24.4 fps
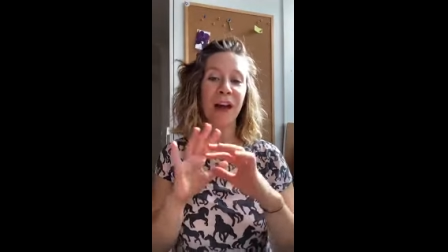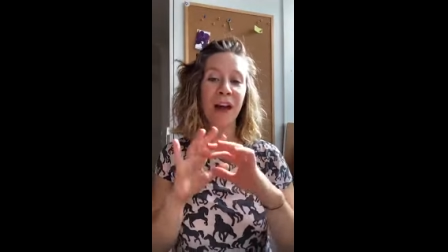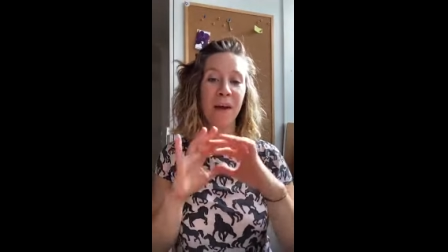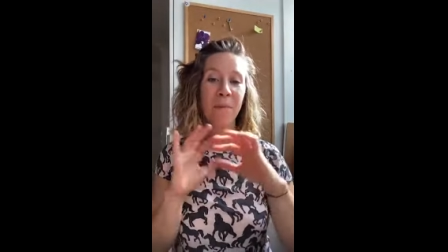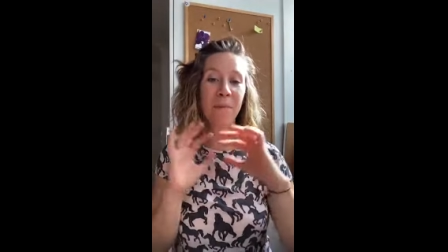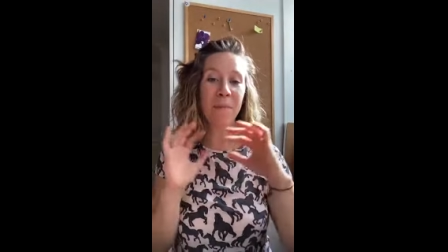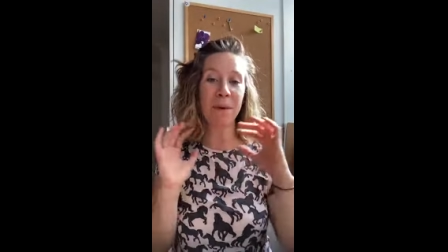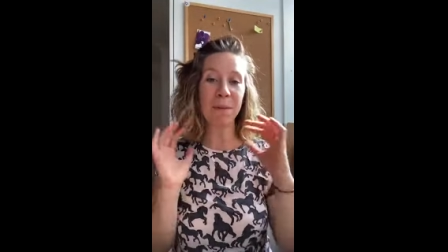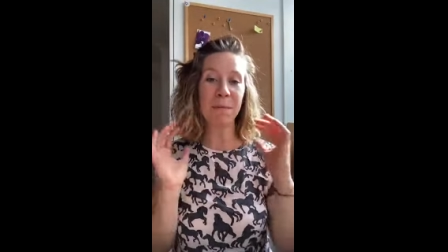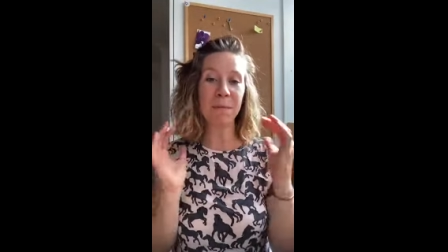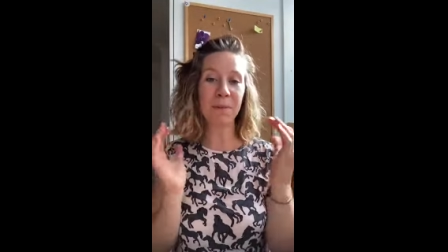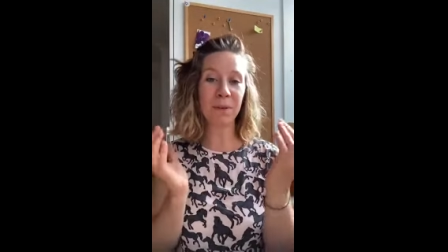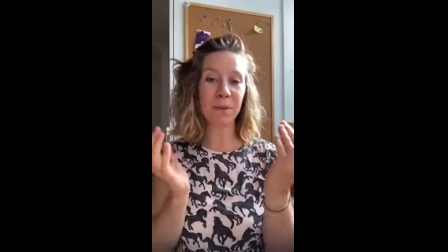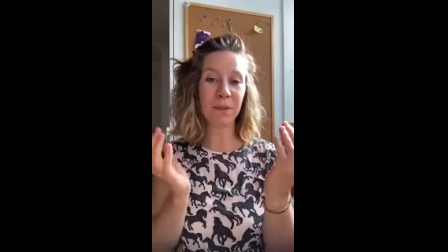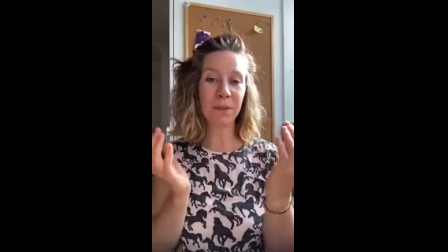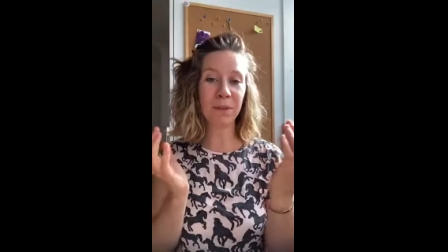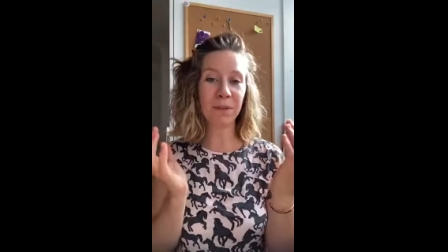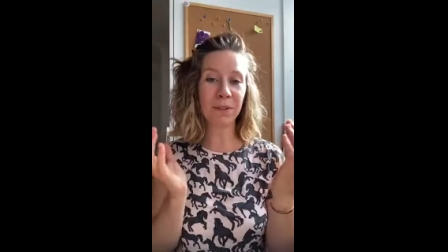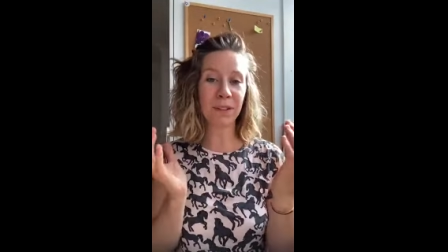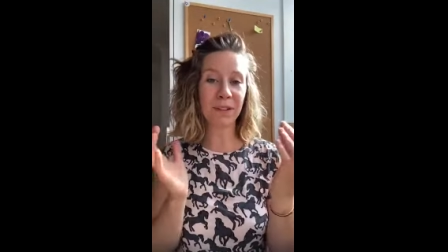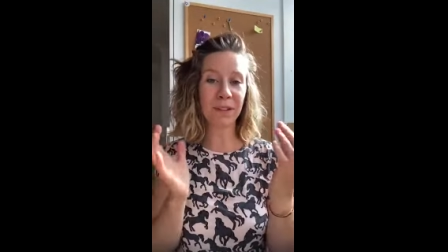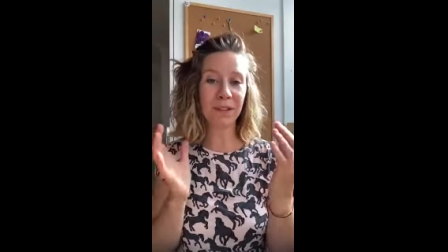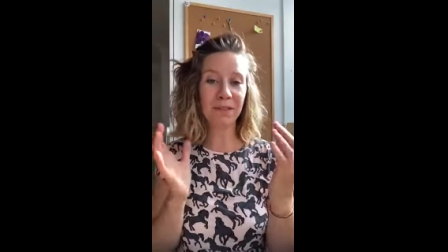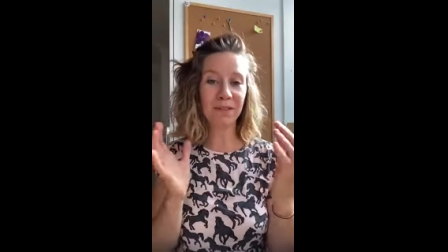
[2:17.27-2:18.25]

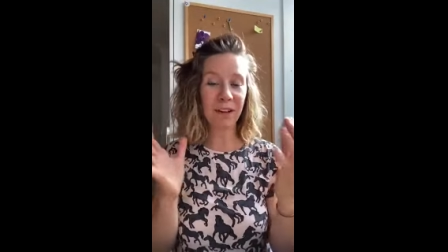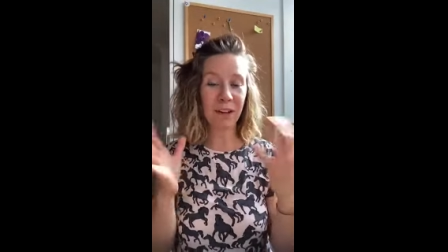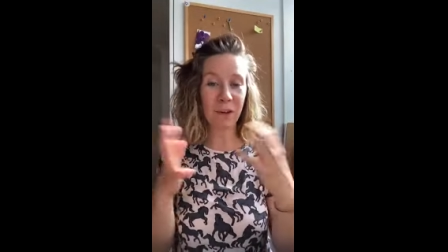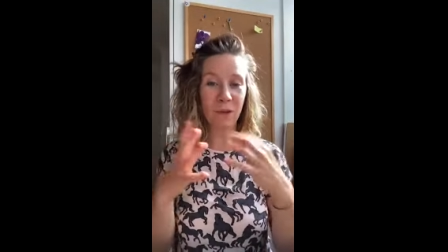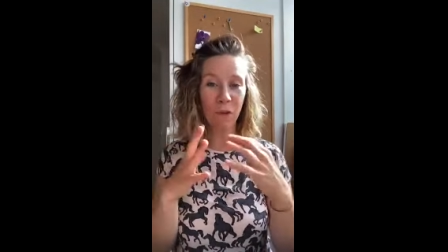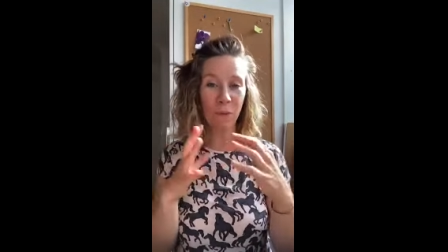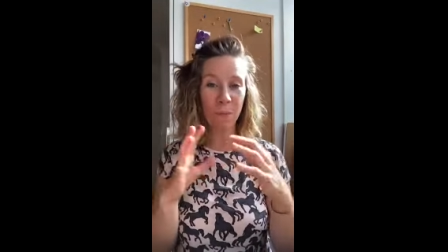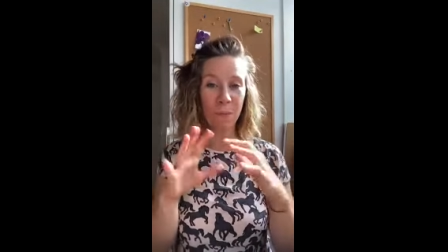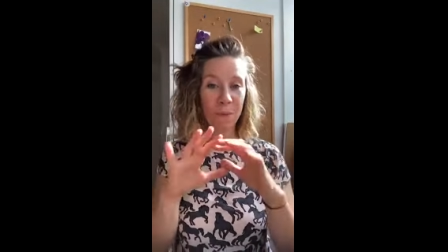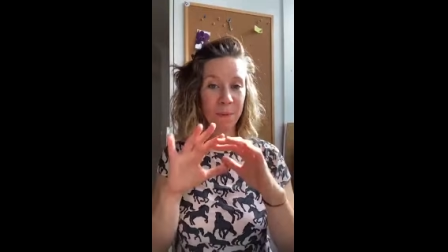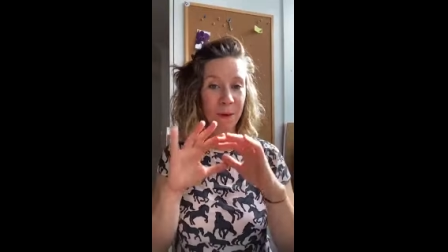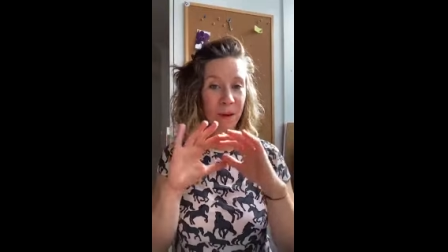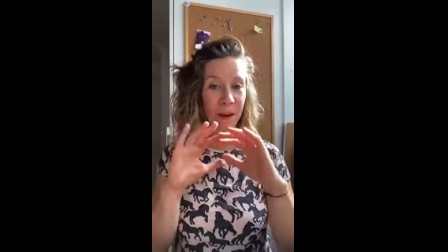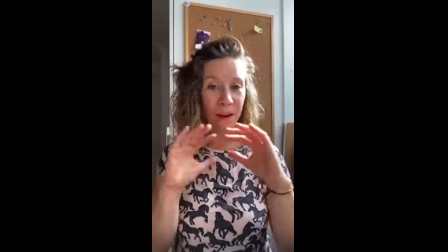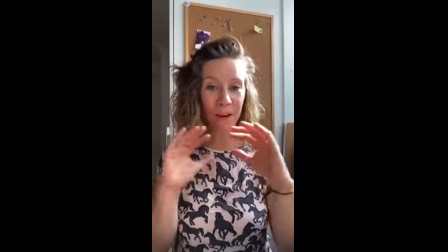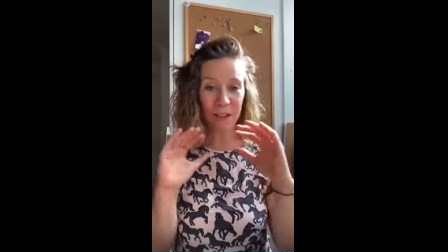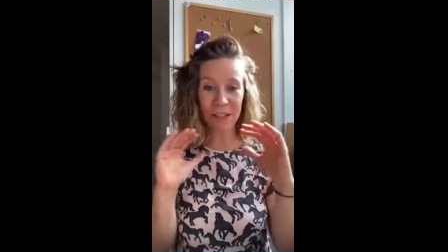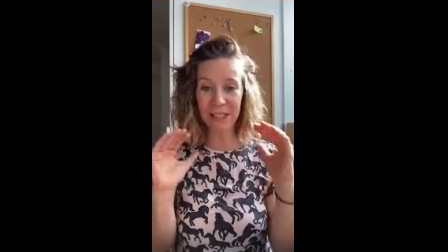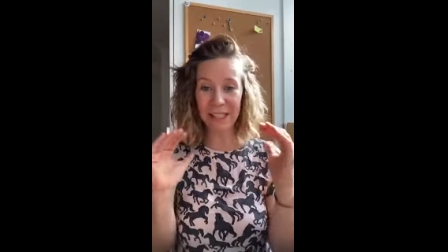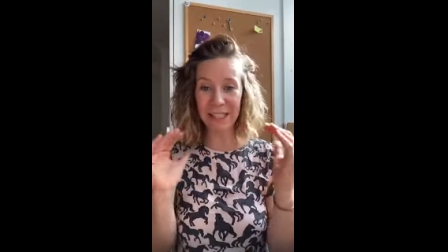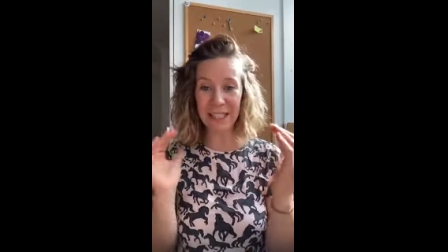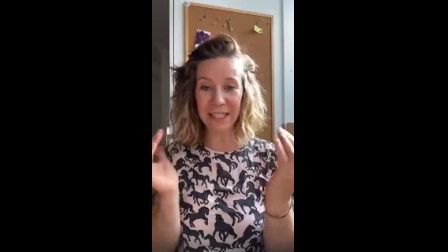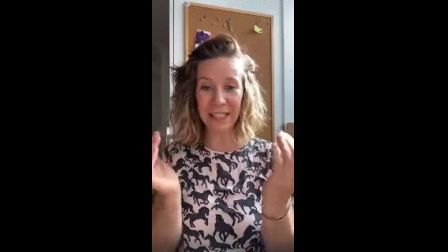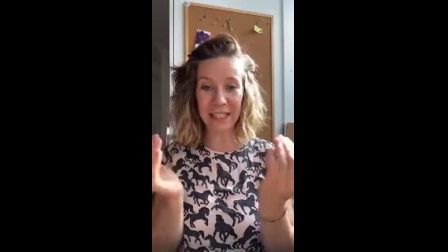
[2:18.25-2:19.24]
the group
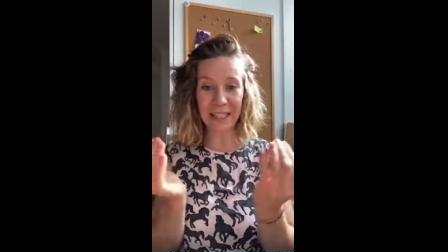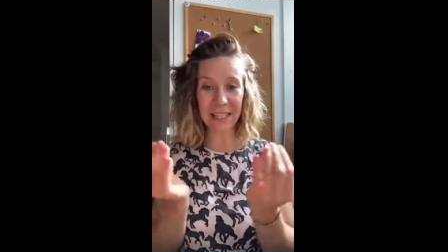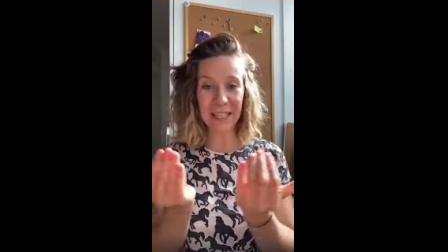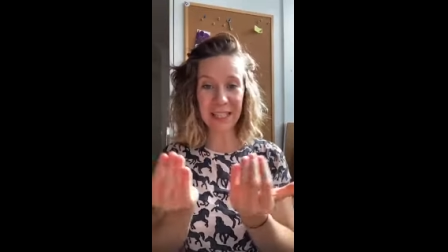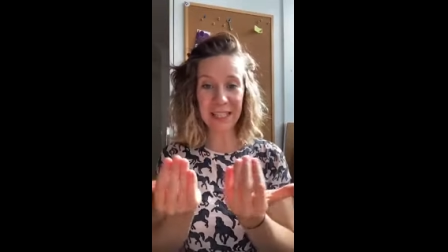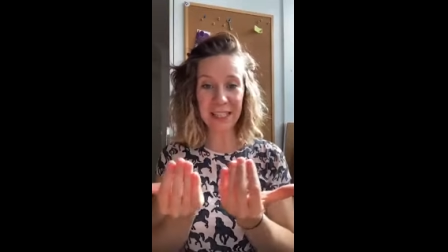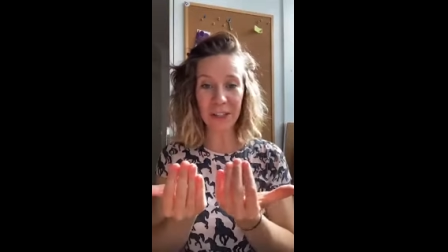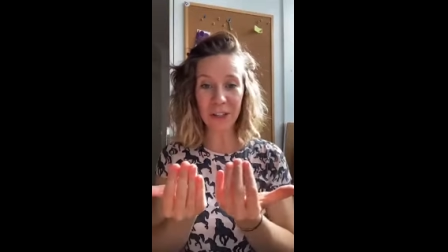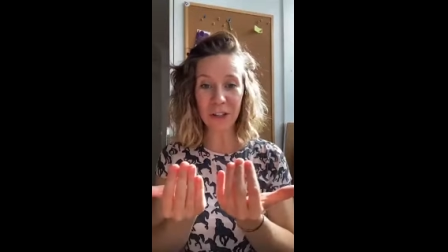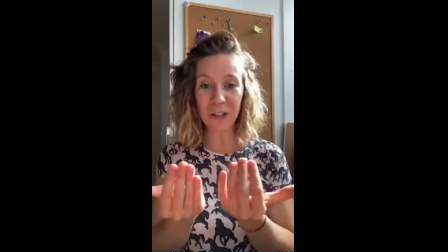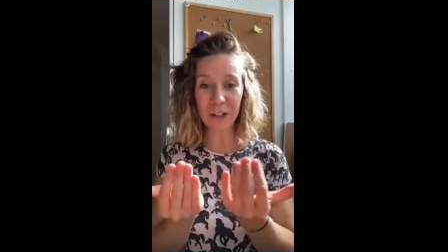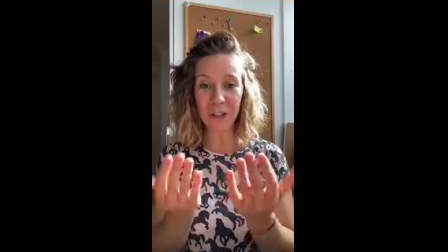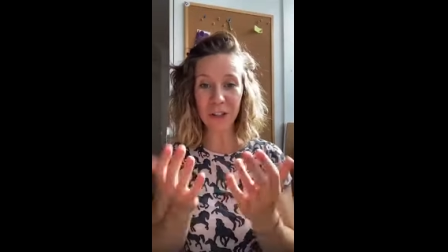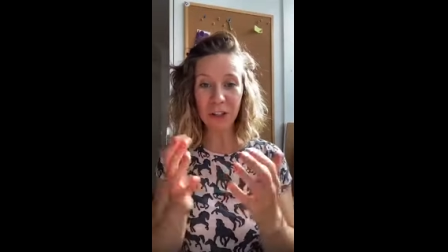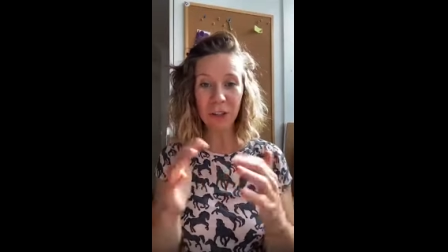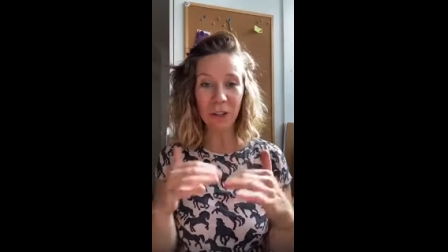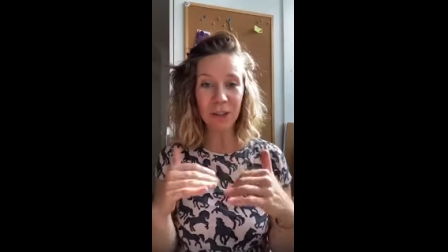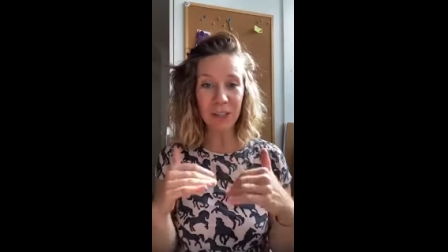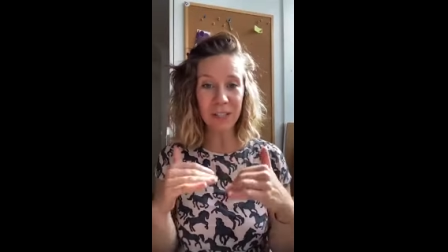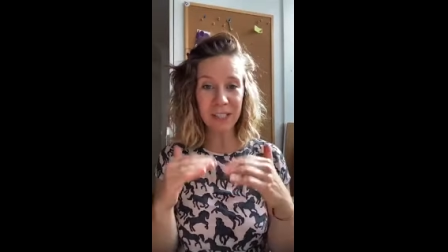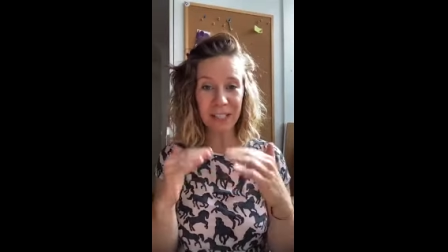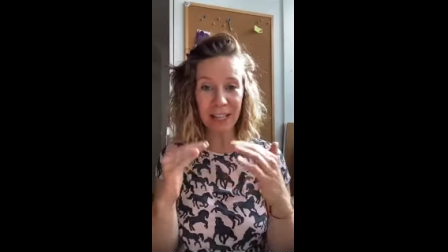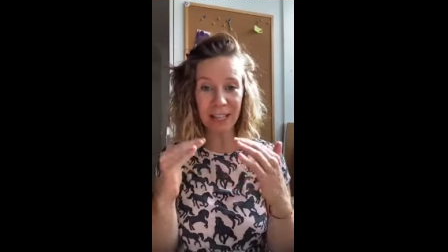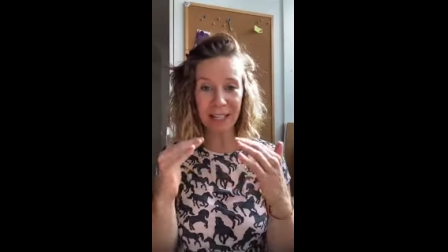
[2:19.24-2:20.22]
seated in circle
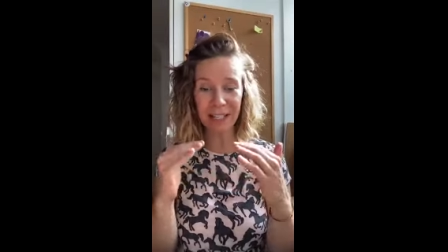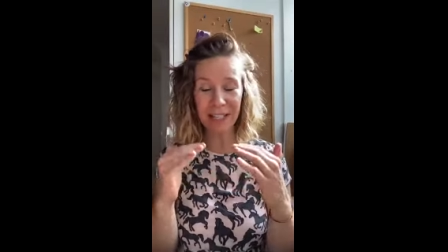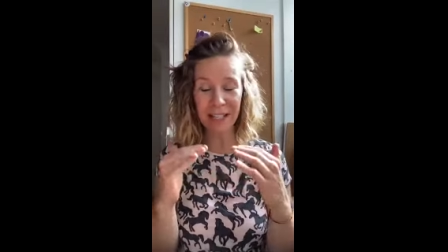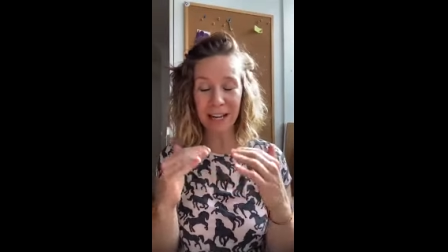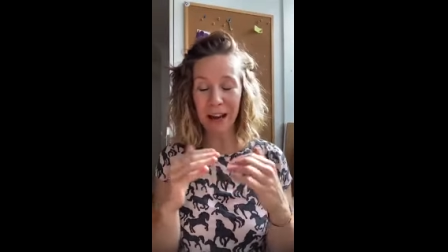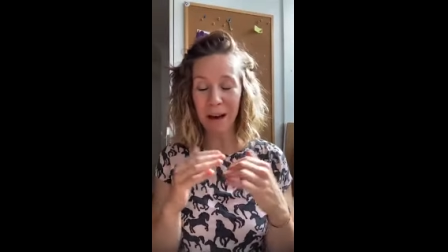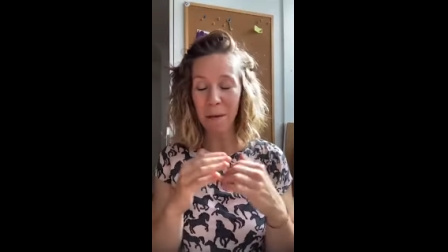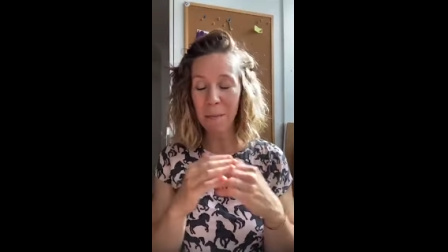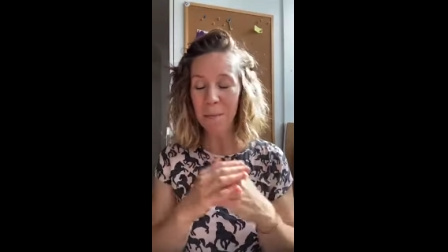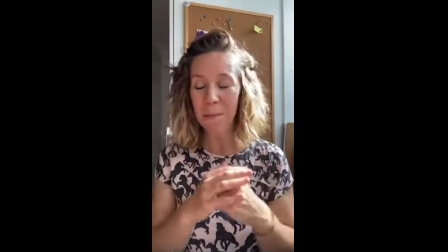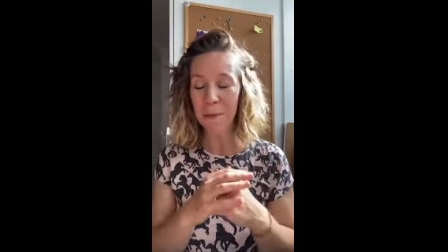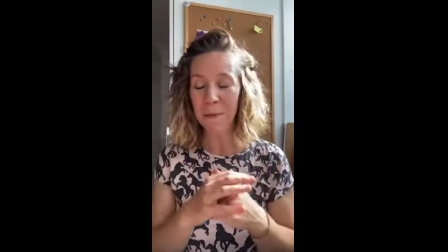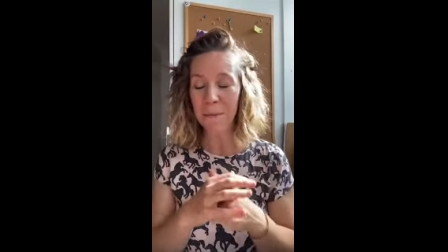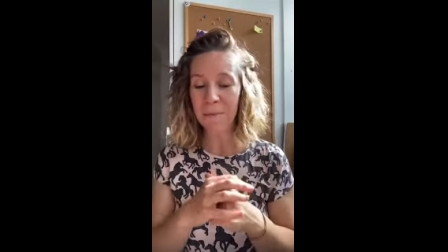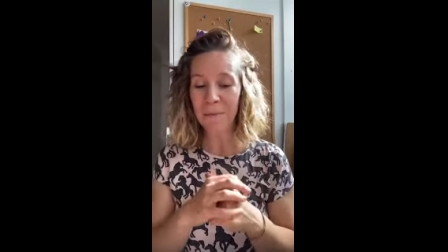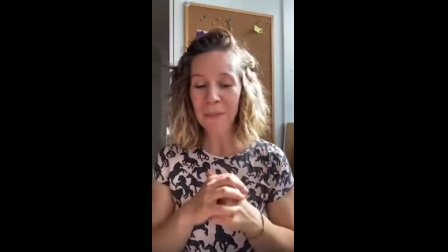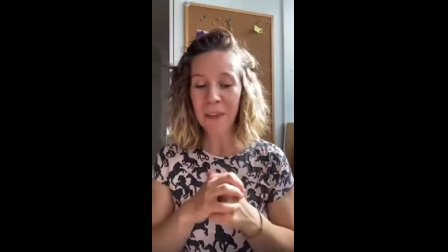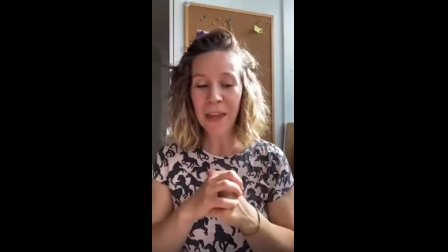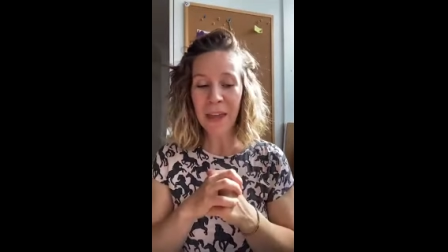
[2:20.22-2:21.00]
or standing up,